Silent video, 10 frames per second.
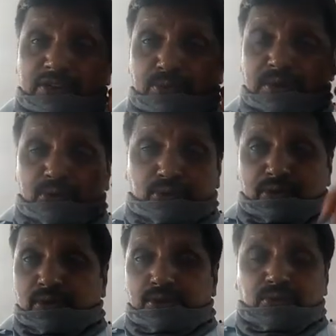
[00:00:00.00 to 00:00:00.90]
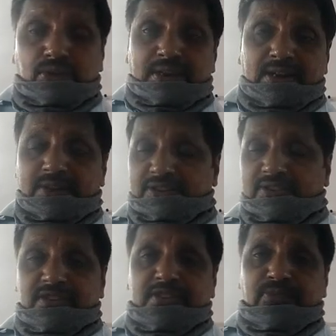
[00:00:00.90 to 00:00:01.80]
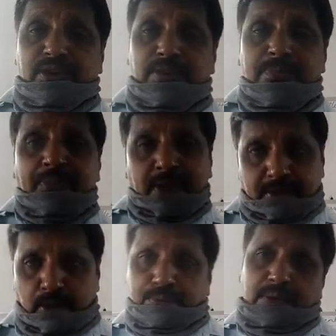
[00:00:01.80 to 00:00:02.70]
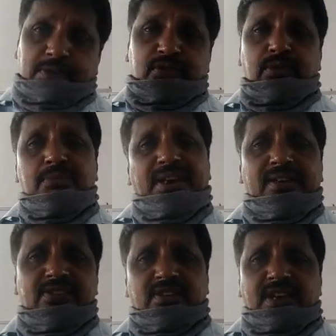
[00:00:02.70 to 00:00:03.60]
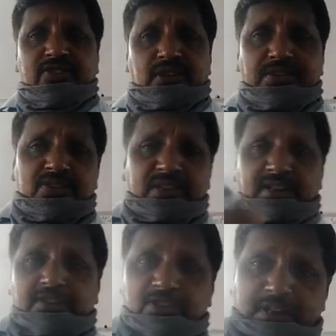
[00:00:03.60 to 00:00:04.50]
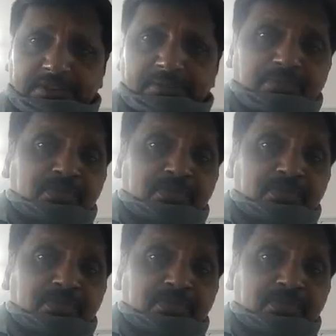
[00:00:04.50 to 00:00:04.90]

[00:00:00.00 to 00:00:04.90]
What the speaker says: that's why 2001, 2011 census they follow. Now population will be increasing naturally in these areas, right?